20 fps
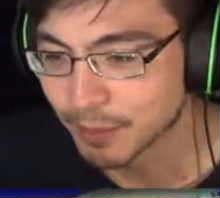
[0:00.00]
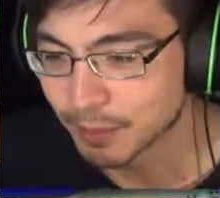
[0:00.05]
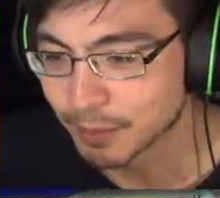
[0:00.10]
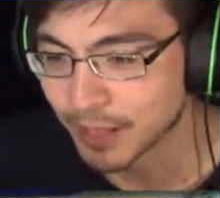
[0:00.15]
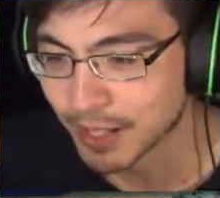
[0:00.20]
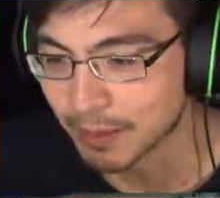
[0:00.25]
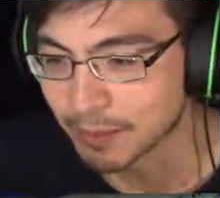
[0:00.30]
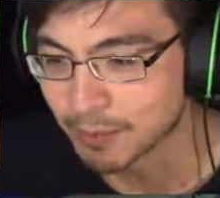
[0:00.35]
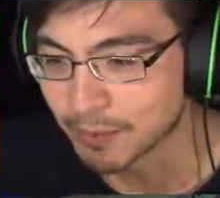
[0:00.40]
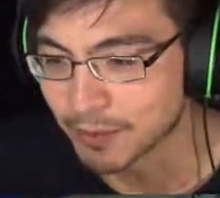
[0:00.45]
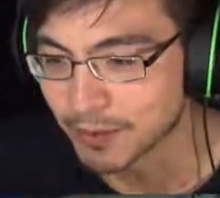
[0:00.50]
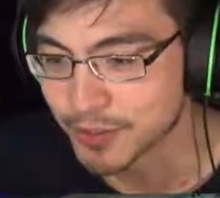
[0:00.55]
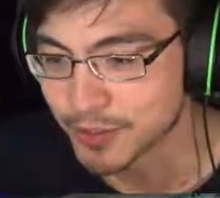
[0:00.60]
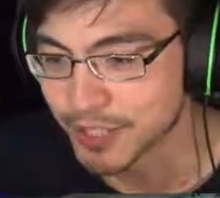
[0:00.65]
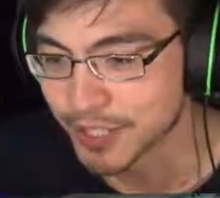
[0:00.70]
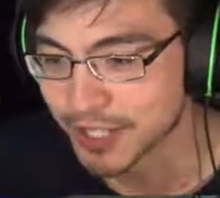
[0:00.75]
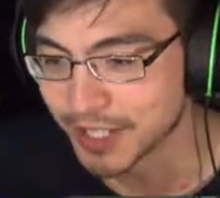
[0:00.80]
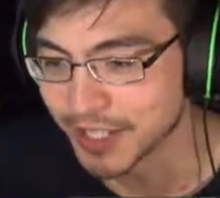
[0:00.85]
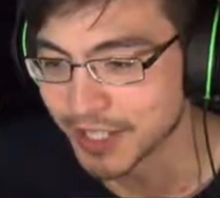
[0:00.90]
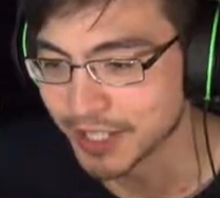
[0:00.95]
props for
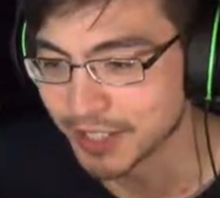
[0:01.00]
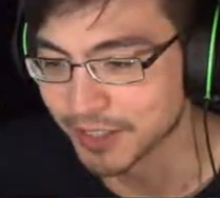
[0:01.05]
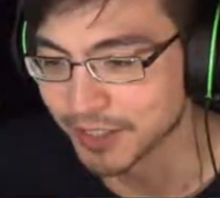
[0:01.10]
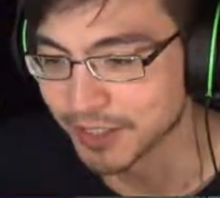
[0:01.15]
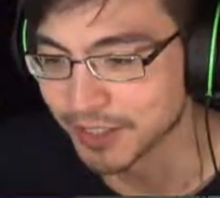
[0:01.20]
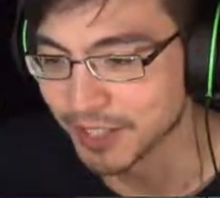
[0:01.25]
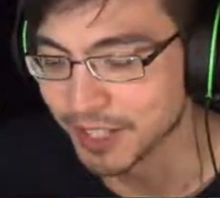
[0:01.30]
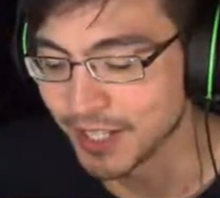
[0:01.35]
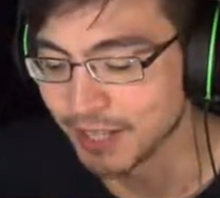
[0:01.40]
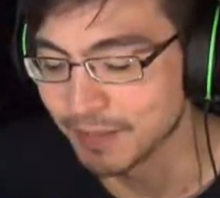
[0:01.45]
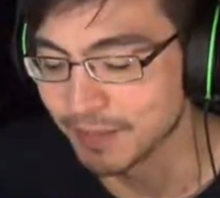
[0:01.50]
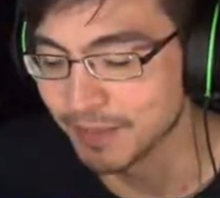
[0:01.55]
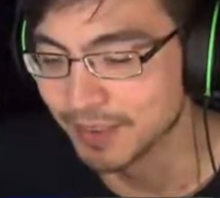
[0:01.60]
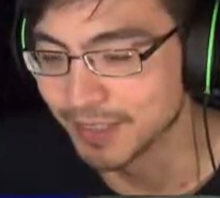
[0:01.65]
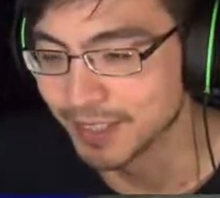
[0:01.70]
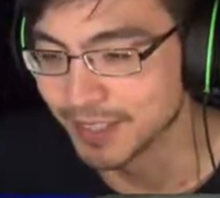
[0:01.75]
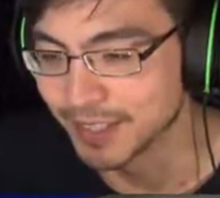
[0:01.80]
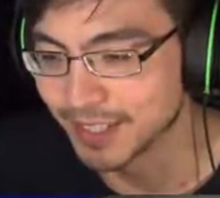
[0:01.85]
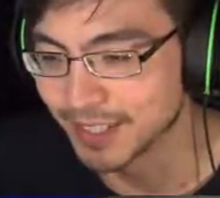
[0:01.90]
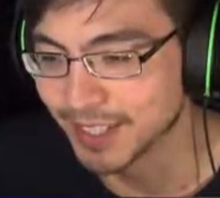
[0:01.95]
sticking to your theme,
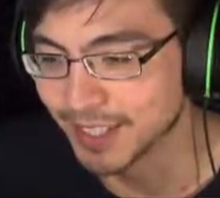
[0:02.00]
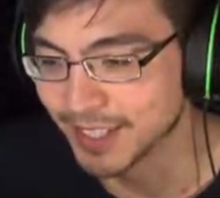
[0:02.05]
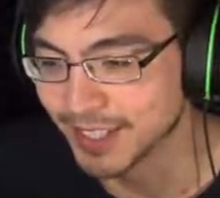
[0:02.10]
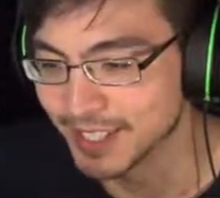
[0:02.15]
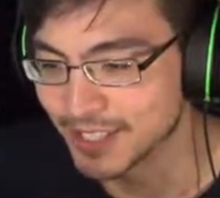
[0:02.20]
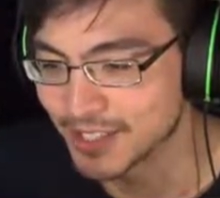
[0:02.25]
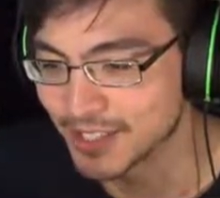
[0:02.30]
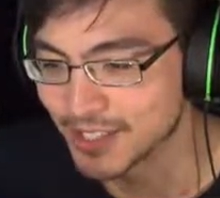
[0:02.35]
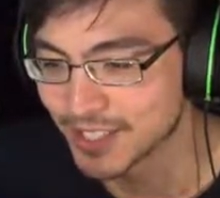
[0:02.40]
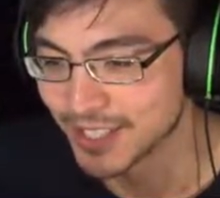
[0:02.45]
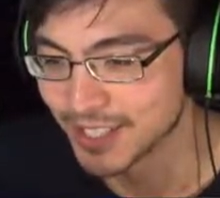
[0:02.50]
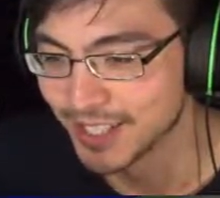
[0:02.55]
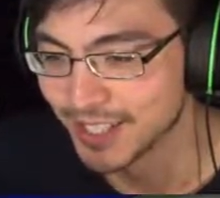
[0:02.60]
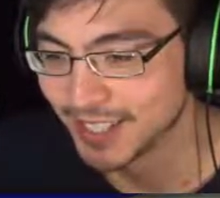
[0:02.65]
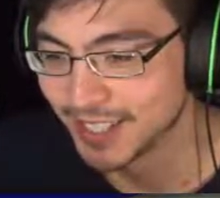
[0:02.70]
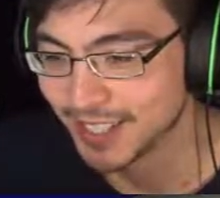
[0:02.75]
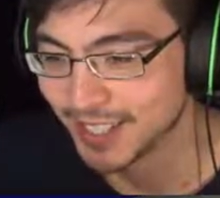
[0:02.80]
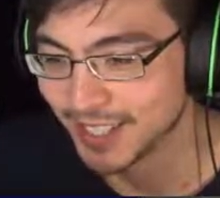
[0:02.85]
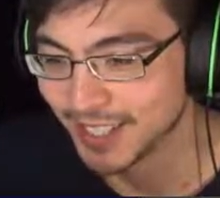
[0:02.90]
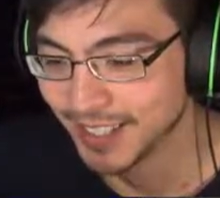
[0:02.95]
because,
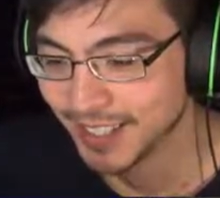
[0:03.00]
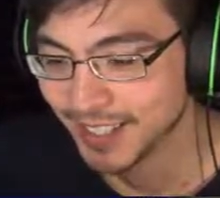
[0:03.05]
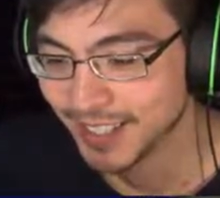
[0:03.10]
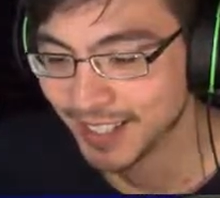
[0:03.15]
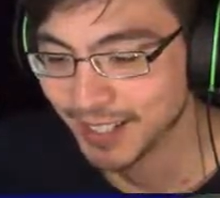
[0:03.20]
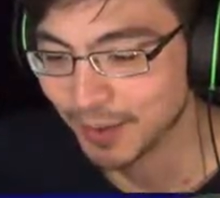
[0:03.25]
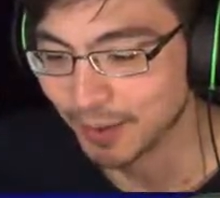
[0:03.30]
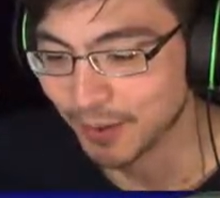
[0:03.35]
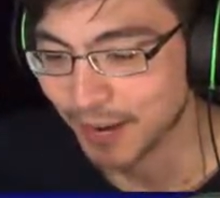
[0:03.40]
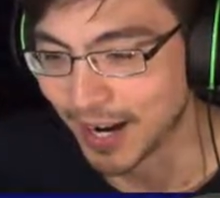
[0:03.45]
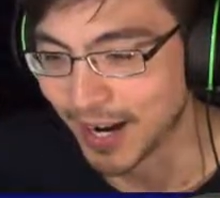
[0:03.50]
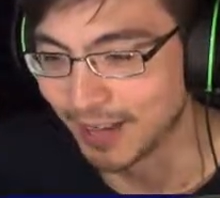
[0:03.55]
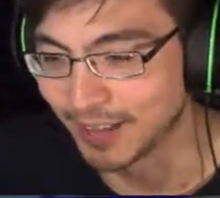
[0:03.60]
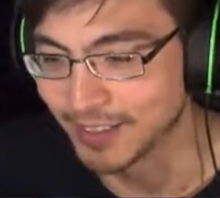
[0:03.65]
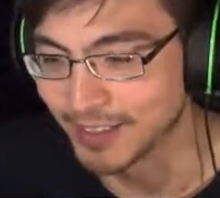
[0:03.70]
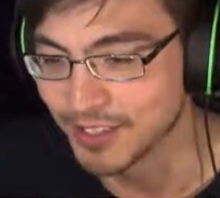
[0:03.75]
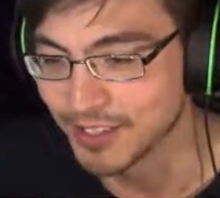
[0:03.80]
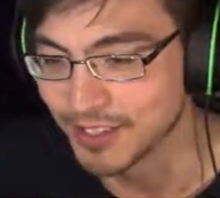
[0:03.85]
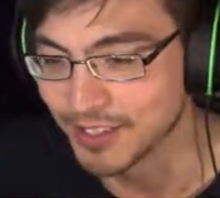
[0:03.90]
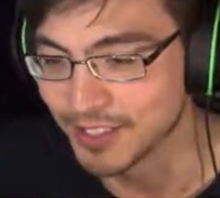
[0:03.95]
wow,
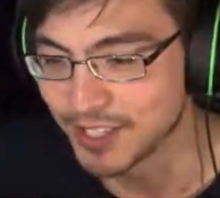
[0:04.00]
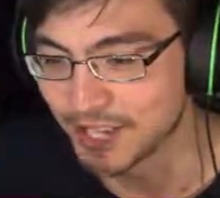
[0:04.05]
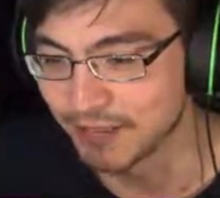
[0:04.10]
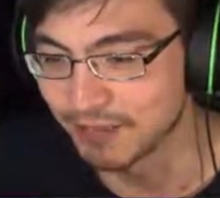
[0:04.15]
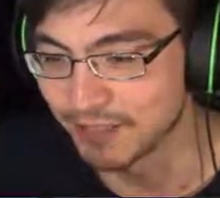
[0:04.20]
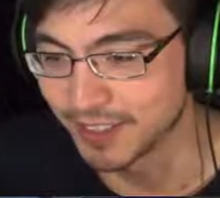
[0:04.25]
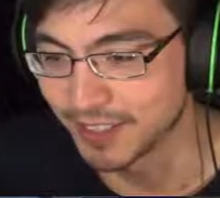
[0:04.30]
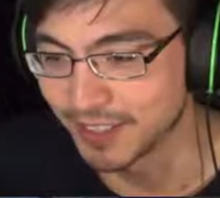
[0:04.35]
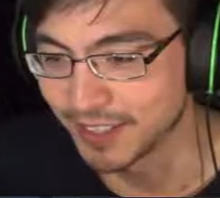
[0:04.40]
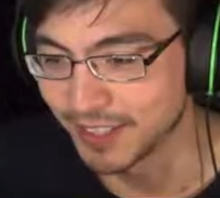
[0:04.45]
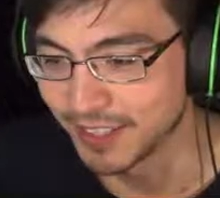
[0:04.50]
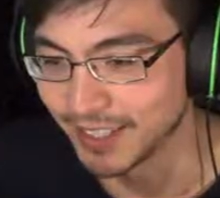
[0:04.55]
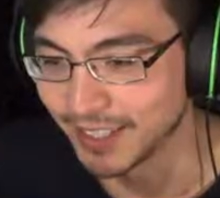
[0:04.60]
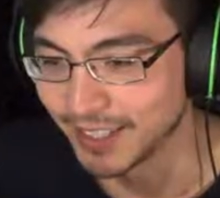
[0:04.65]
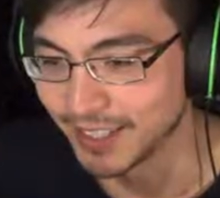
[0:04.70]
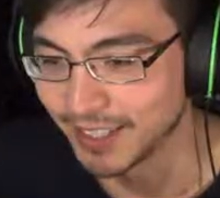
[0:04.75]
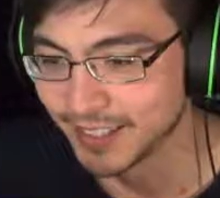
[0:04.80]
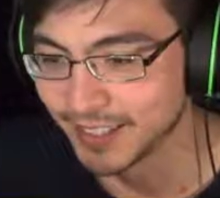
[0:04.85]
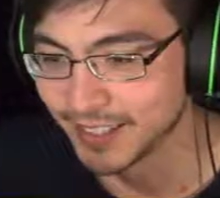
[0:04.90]
this is definitely,